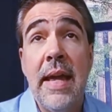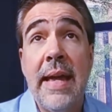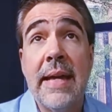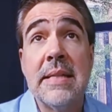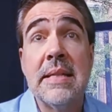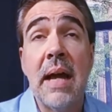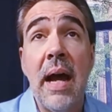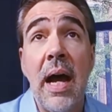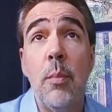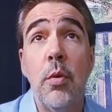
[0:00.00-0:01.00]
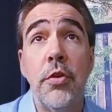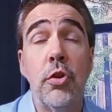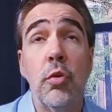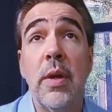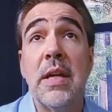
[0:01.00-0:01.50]
and Tom was a
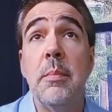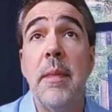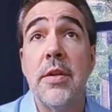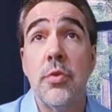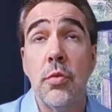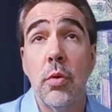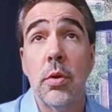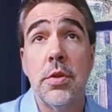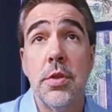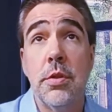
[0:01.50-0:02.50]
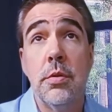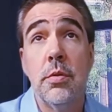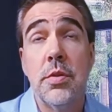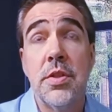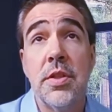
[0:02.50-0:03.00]
great mentor
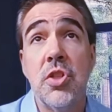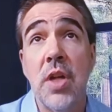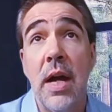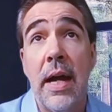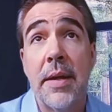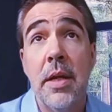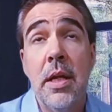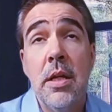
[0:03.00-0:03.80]
to, to John.